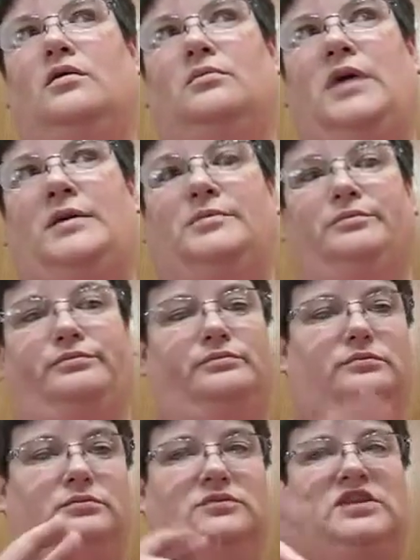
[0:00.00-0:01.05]
my
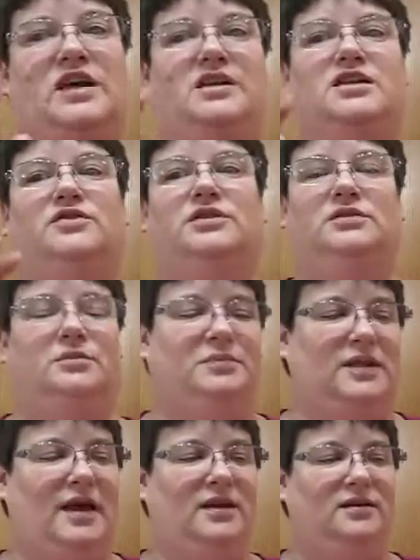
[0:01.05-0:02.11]
tentative
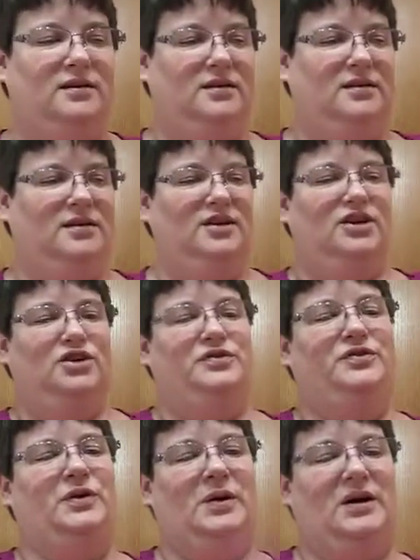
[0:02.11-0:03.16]
plan
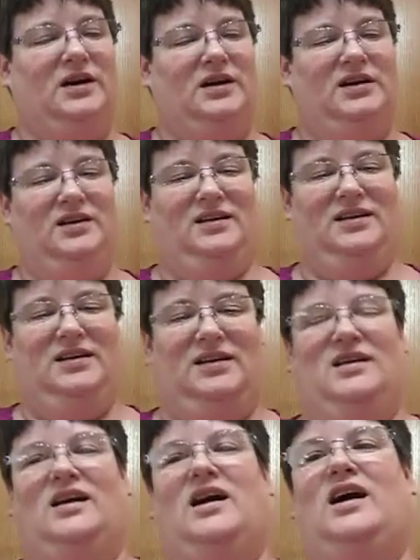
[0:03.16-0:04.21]
for
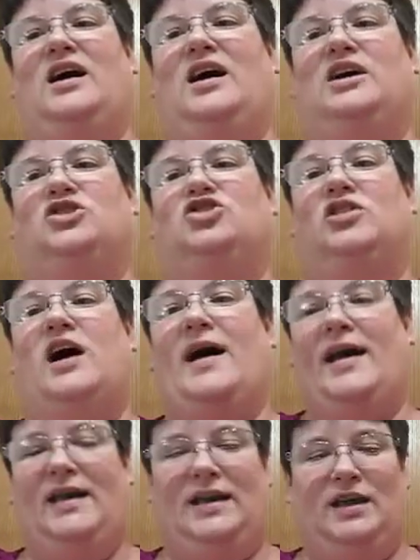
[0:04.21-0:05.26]
uh,
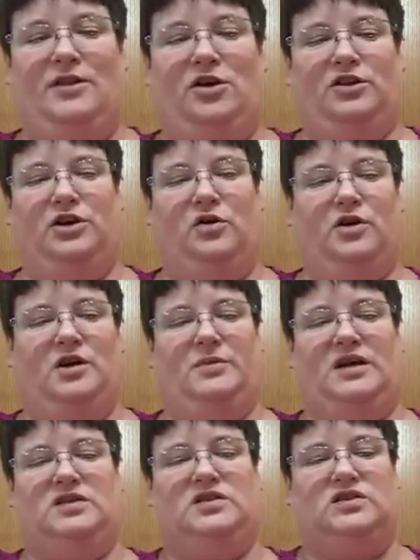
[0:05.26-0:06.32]
July and all the
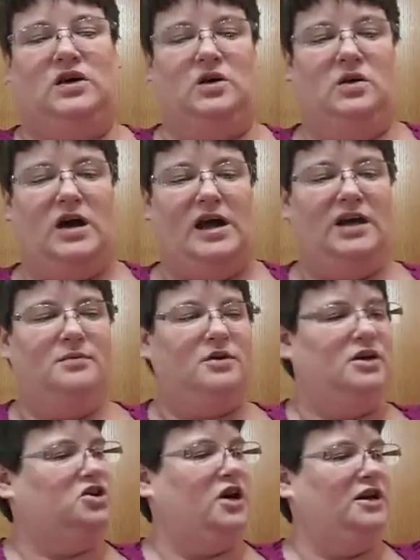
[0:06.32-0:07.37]
ornaments. So I am
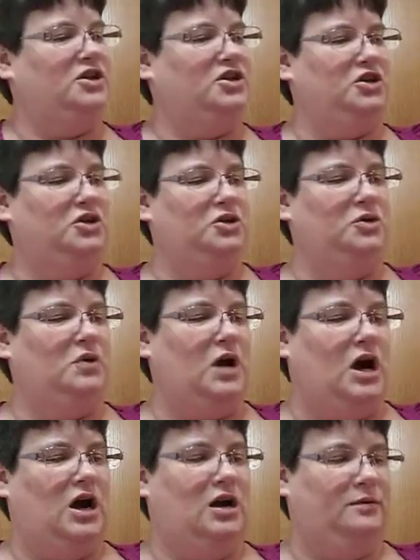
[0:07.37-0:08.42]
going to try to do
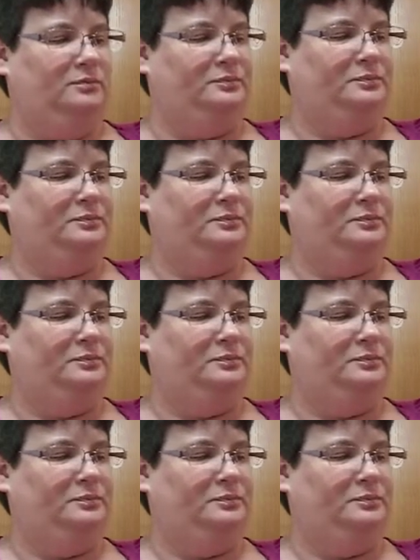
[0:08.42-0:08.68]
um,